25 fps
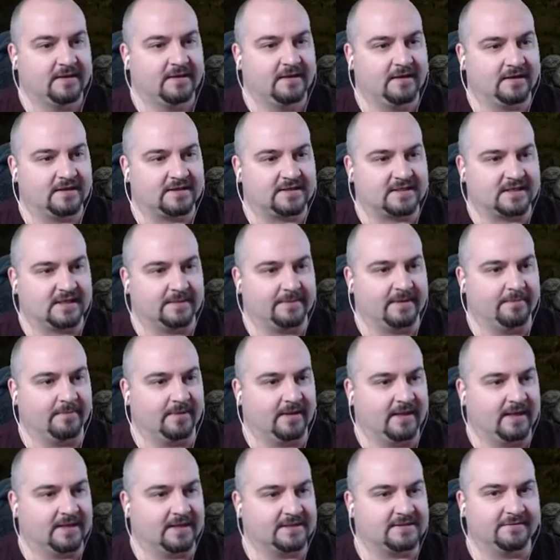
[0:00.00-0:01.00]
You're just going to be
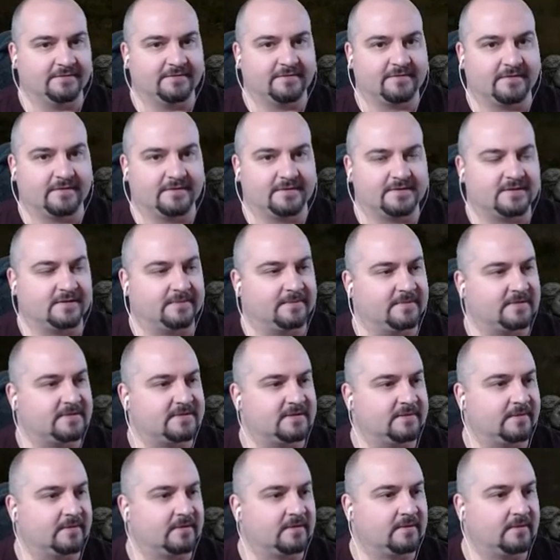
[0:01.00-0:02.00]
blasting through super,
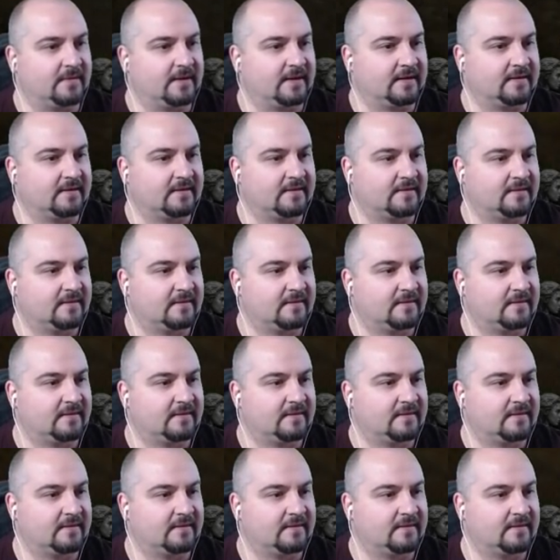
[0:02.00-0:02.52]
super quick.